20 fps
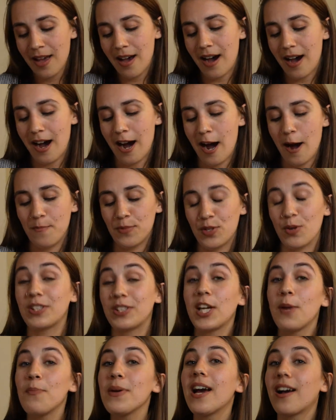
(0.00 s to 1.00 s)
So it's
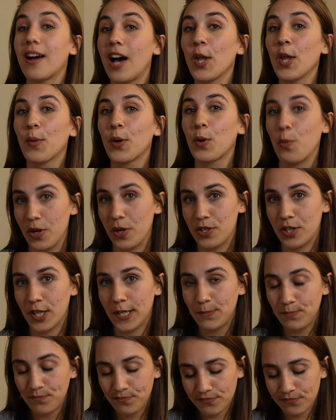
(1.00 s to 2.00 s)
gonna be a colorwork
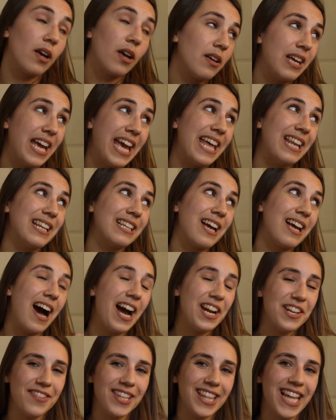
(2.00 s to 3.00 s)
winter, and
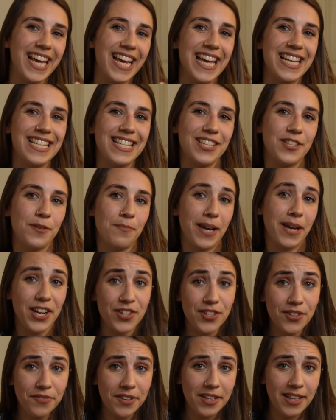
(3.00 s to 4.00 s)
kind of in like
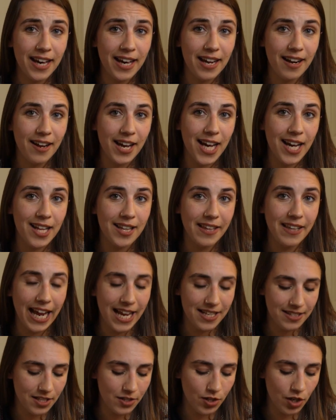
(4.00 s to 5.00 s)
anticipation for that, I cut the
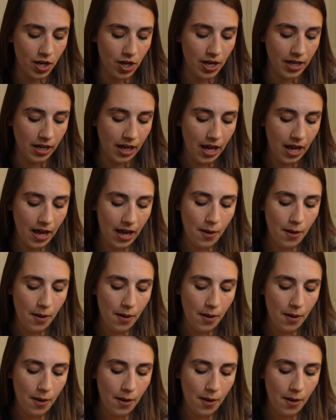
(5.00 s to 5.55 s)
cast these on,